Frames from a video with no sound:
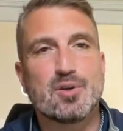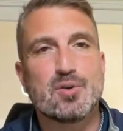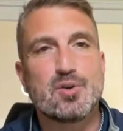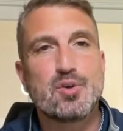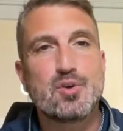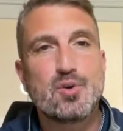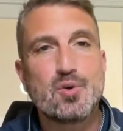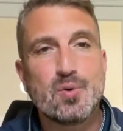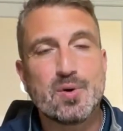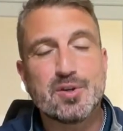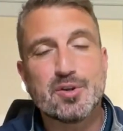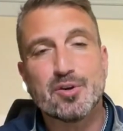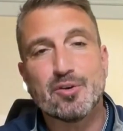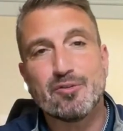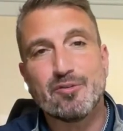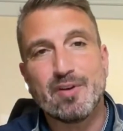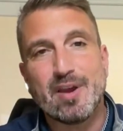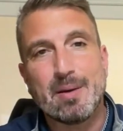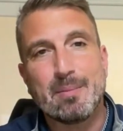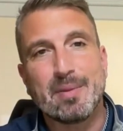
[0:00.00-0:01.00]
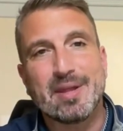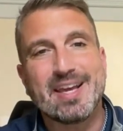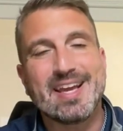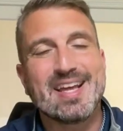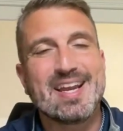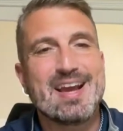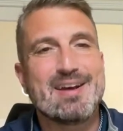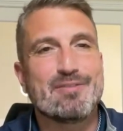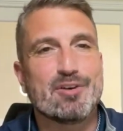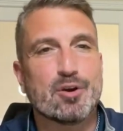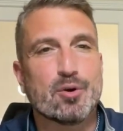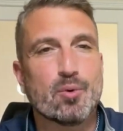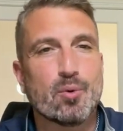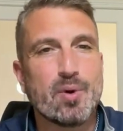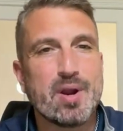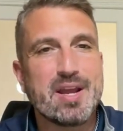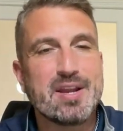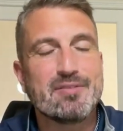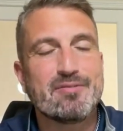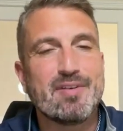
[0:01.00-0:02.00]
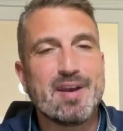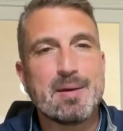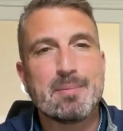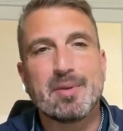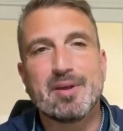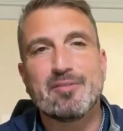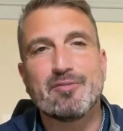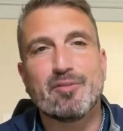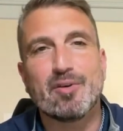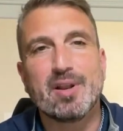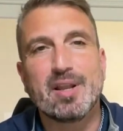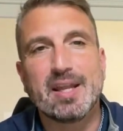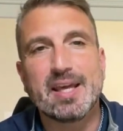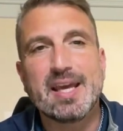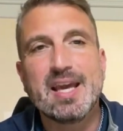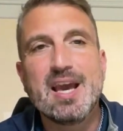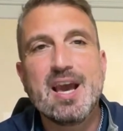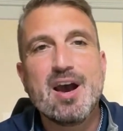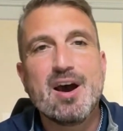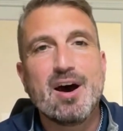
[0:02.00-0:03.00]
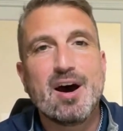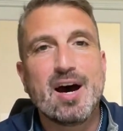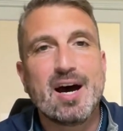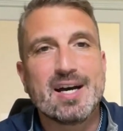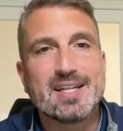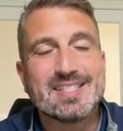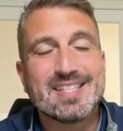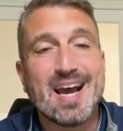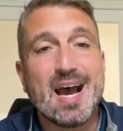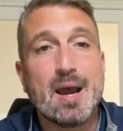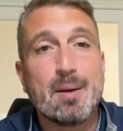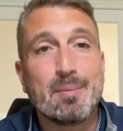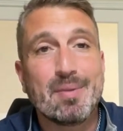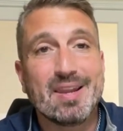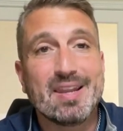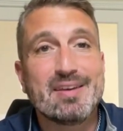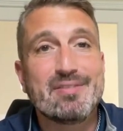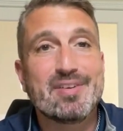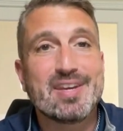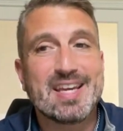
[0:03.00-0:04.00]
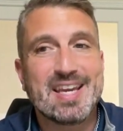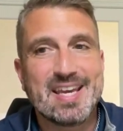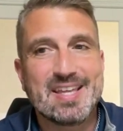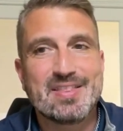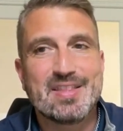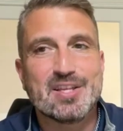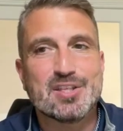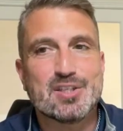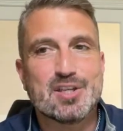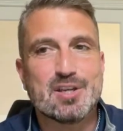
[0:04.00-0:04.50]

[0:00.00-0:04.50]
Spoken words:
you and your family can have a great family-friendly time living in this